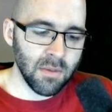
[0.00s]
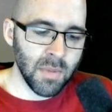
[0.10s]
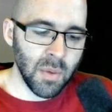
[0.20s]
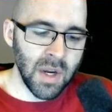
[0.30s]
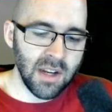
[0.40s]

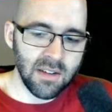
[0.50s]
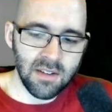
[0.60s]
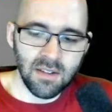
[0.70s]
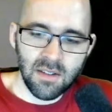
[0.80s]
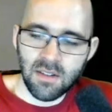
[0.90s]
But
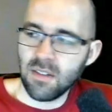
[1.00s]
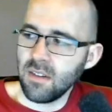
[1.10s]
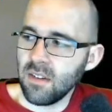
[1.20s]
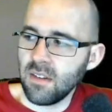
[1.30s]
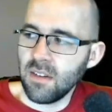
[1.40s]
wait,
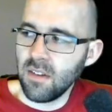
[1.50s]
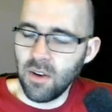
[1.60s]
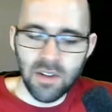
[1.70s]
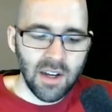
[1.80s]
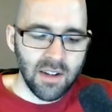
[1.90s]

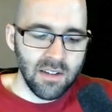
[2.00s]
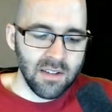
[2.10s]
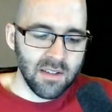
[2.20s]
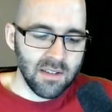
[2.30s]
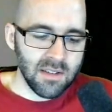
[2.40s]
hold on.
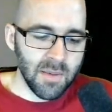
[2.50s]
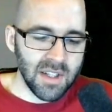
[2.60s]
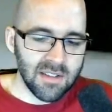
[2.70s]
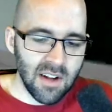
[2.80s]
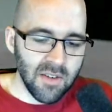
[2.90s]

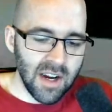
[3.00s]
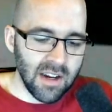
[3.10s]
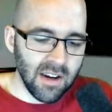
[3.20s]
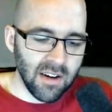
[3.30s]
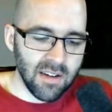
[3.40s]
Something's not
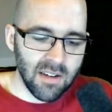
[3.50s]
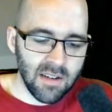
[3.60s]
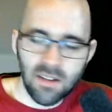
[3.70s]
right here.